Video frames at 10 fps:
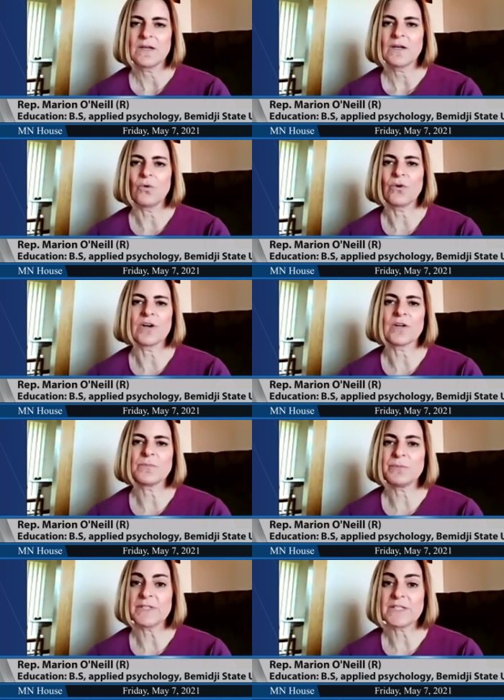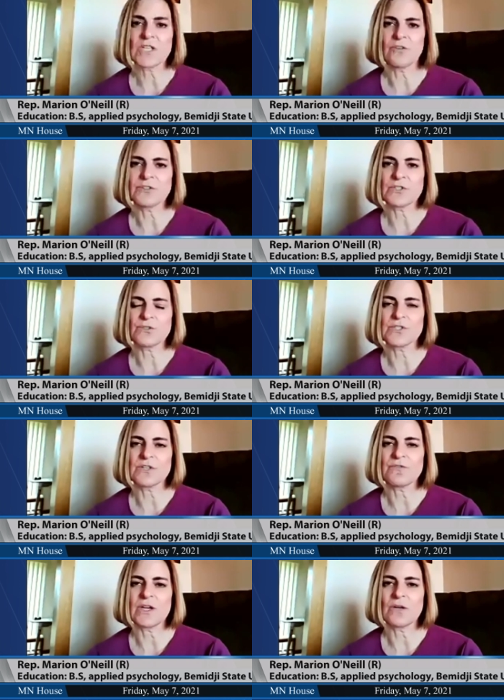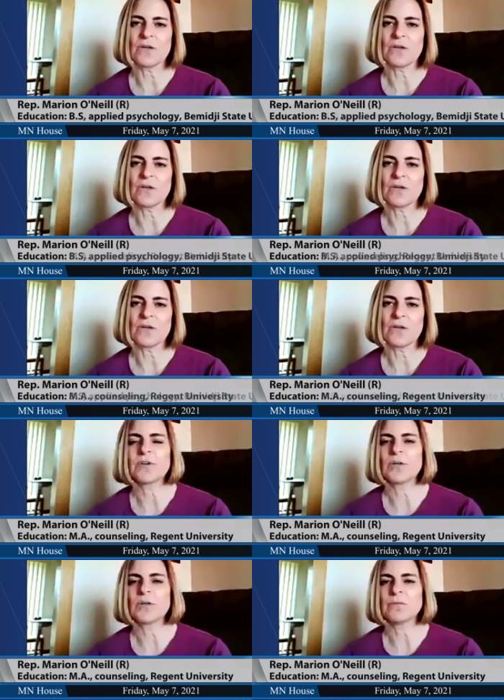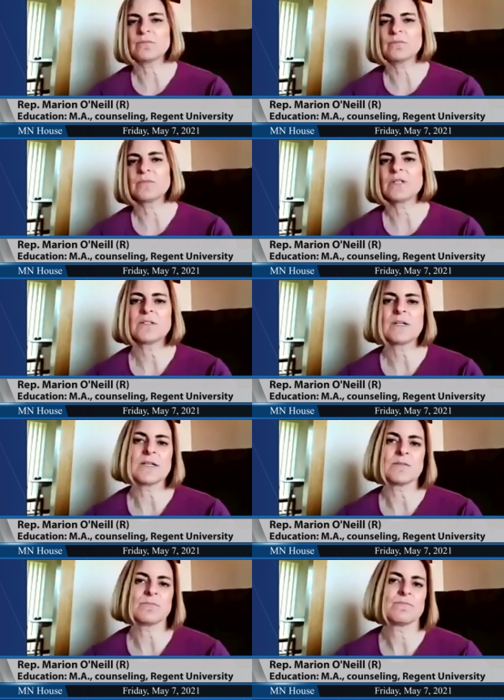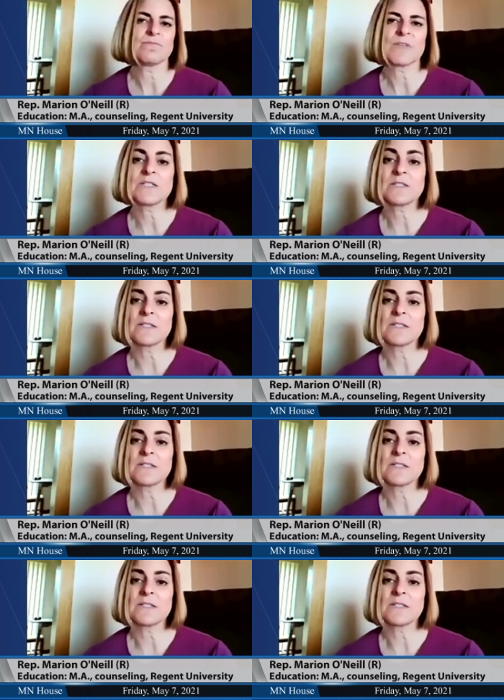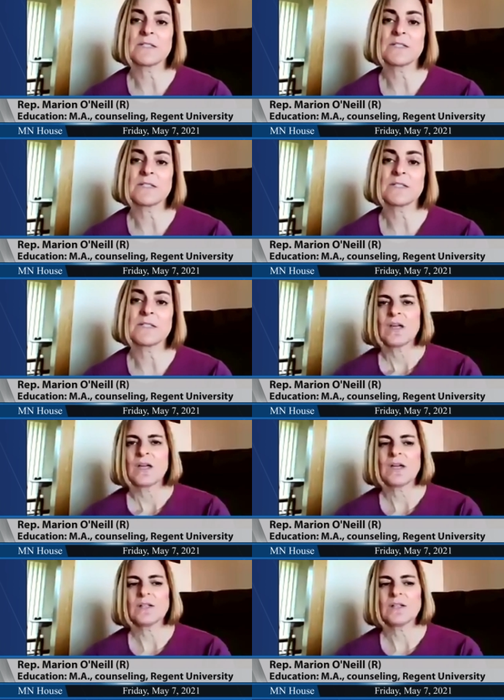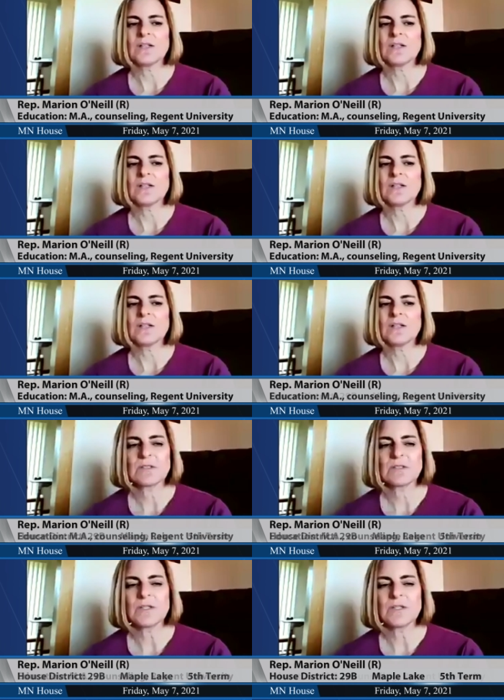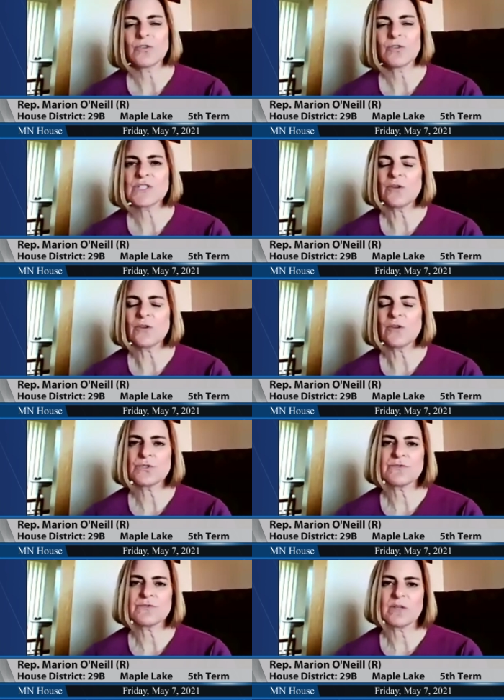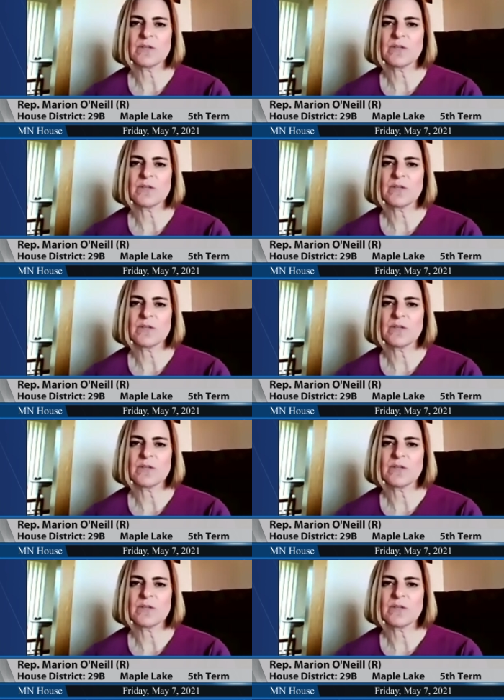or police officers if they were from a city. And this, you know, these officers have already been